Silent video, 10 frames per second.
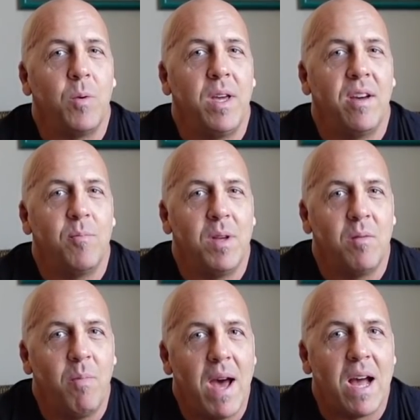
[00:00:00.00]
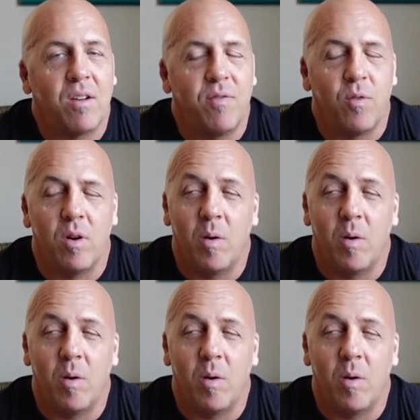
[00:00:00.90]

We have been back for